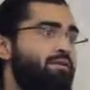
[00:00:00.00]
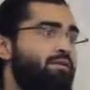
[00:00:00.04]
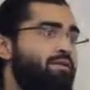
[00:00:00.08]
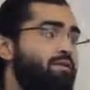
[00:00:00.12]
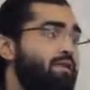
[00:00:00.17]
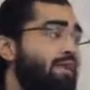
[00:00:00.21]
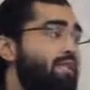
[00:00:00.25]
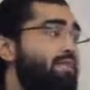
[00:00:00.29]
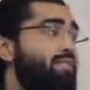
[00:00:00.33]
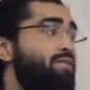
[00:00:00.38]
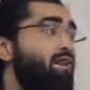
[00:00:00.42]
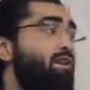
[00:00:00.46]

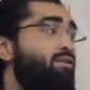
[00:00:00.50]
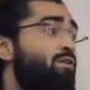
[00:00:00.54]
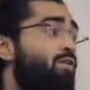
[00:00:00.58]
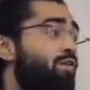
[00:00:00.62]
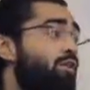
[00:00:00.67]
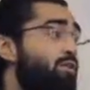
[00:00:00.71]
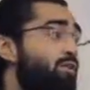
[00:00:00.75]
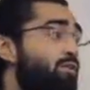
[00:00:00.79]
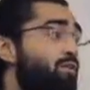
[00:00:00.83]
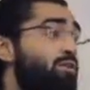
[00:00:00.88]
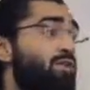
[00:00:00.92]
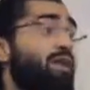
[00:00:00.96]
things that are
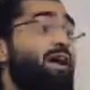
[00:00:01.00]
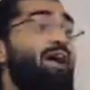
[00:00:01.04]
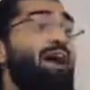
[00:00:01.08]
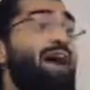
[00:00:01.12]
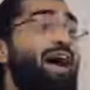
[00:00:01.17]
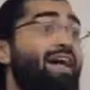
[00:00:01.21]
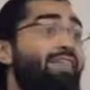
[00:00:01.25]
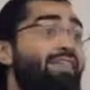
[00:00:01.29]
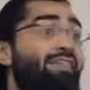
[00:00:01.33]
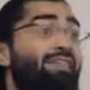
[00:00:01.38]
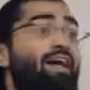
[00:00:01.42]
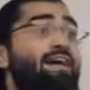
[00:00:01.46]
going on
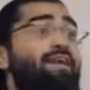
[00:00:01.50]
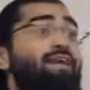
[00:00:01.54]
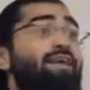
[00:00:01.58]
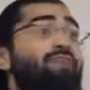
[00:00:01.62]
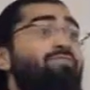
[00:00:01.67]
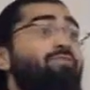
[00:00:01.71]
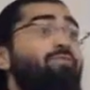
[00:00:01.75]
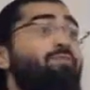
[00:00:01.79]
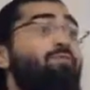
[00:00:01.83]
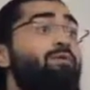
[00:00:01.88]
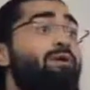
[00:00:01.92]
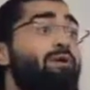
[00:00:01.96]
at that
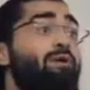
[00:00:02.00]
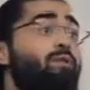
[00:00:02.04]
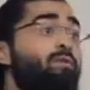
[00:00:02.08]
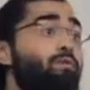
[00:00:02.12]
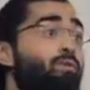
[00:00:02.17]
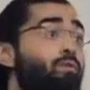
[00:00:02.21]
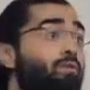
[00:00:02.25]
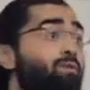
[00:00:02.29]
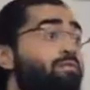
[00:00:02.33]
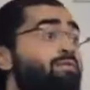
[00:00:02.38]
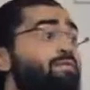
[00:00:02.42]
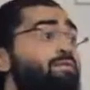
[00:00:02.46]
level,
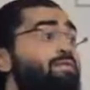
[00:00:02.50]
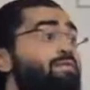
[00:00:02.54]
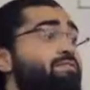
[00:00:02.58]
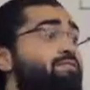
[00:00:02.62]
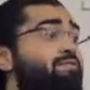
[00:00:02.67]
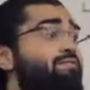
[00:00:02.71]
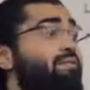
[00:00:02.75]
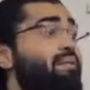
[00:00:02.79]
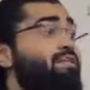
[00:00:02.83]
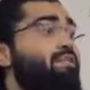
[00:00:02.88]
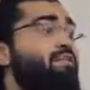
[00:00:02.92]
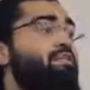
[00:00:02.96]
all of this
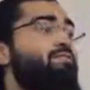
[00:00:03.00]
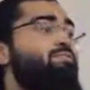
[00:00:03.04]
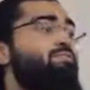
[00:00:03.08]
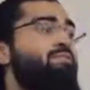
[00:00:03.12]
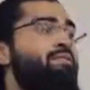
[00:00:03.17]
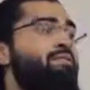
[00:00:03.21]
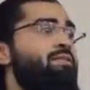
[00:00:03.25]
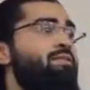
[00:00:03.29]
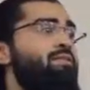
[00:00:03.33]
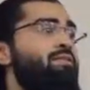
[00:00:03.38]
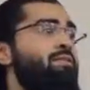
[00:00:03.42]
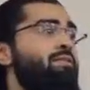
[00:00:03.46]
information is
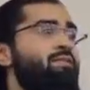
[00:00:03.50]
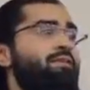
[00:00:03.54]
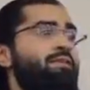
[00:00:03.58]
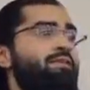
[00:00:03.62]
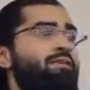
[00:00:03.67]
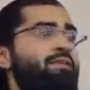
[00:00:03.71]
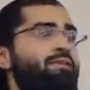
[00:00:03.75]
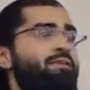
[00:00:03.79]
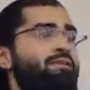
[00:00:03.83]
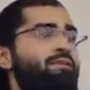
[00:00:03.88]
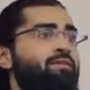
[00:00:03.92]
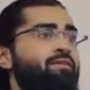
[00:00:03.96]
present in the
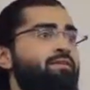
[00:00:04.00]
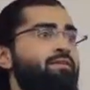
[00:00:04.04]
DNA.